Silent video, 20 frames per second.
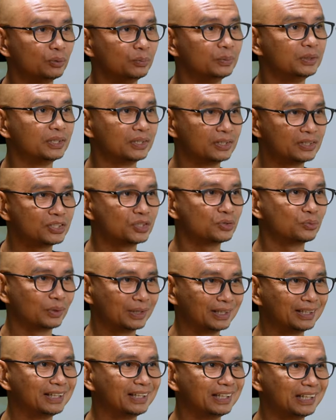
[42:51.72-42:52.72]
good materials is
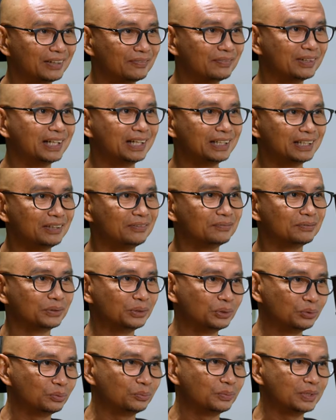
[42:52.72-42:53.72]
one thing, navigating for
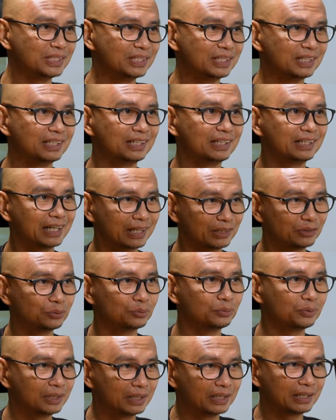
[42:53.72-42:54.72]
you to basically get
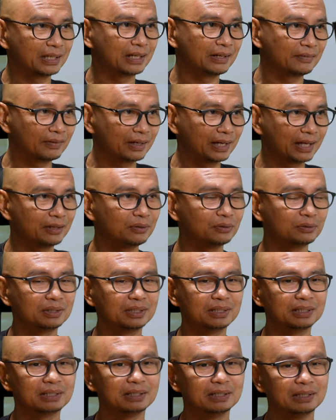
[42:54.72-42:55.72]
to it and have a hand on
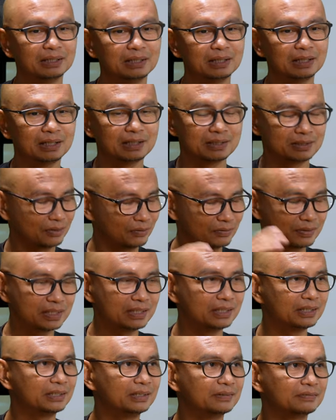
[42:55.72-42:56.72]
it is
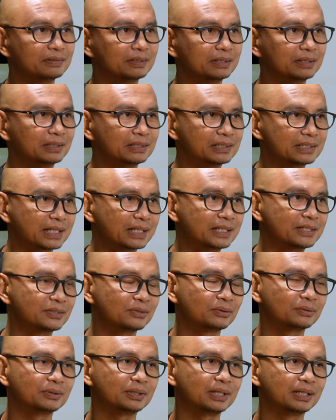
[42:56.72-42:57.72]
obviously a different
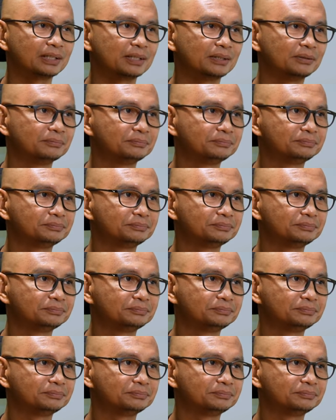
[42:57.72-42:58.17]
science altogether.